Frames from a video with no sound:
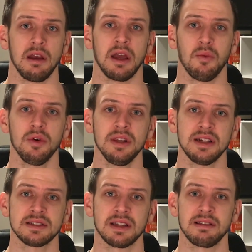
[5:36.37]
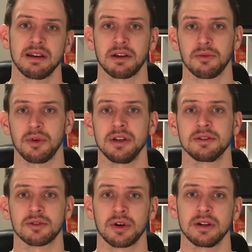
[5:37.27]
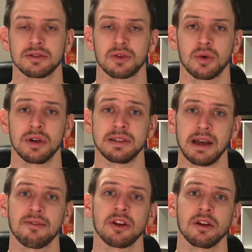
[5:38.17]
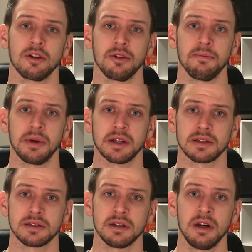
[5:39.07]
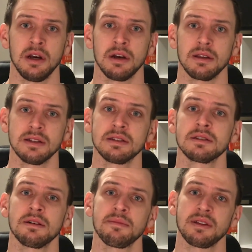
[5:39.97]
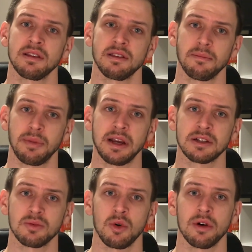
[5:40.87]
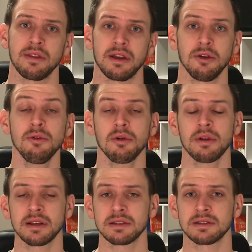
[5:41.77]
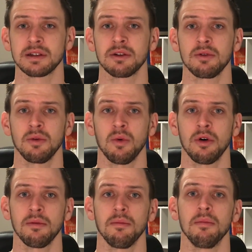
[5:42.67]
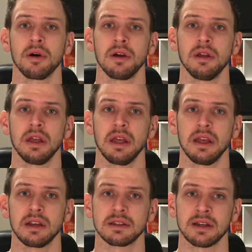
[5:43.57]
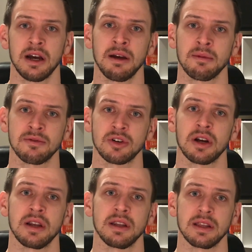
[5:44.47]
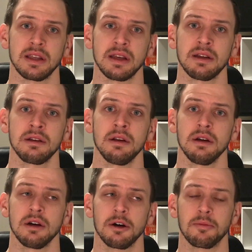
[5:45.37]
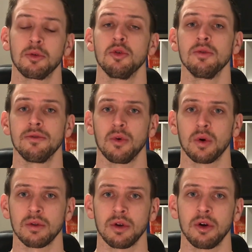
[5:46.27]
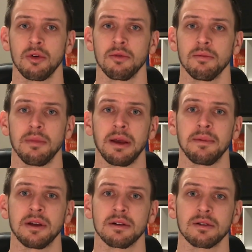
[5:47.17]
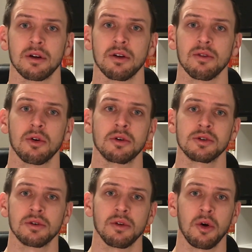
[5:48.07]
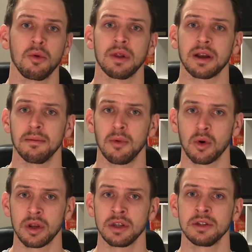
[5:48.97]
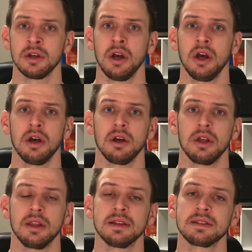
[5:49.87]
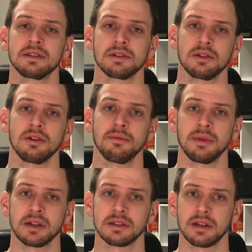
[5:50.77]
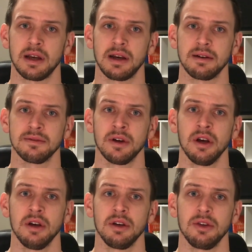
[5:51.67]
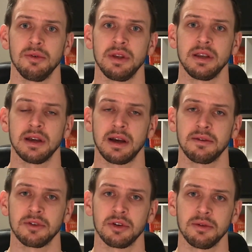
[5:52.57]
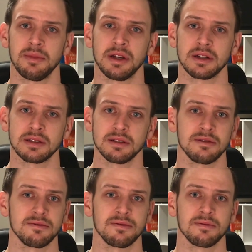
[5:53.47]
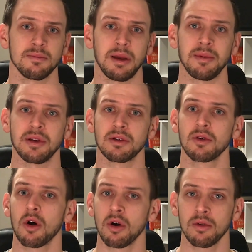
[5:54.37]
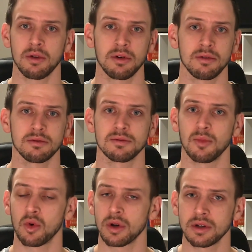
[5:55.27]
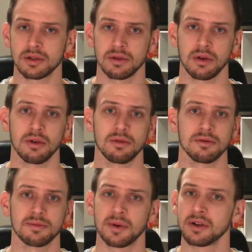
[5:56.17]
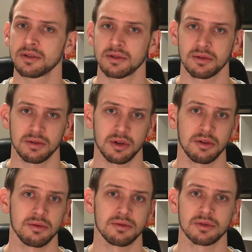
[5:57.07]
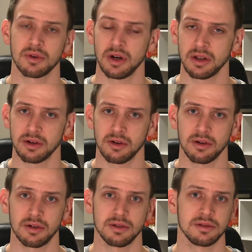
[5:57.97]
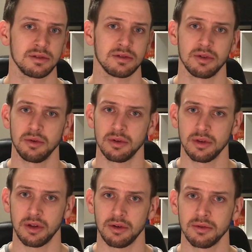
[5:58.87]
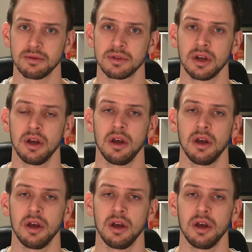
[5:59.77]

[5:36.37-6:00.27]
And one last thing that can raise your credit score is having a good mix. This is something that the banks want that you don't necessarily want, but in a time of trying to get approved for a loan, maybe a larger loan like a mortgage, this is a good mix to have. You need to have a good mix of maybe car loans, mortgage loans, personal loans, credit cards, student loans.